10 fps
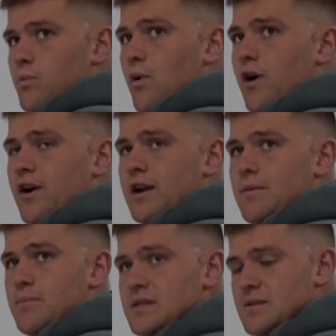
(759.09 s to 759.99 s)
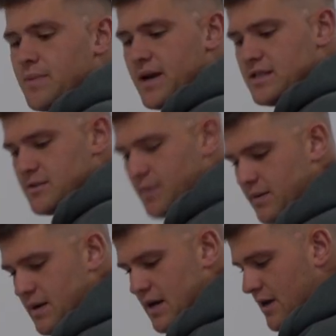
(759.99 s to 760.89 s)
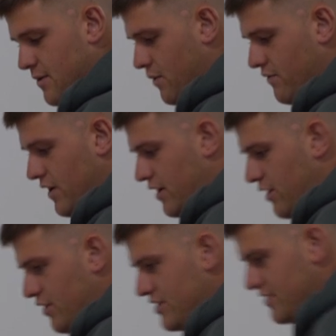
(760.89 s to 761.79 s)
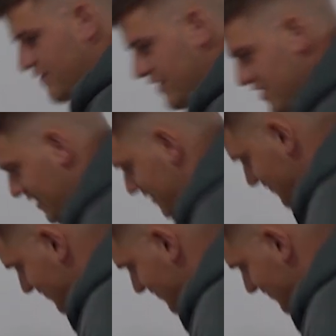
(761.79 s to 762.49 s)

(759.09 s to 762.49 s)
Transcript: wiring and bits and pieces, but we're very close to finishing.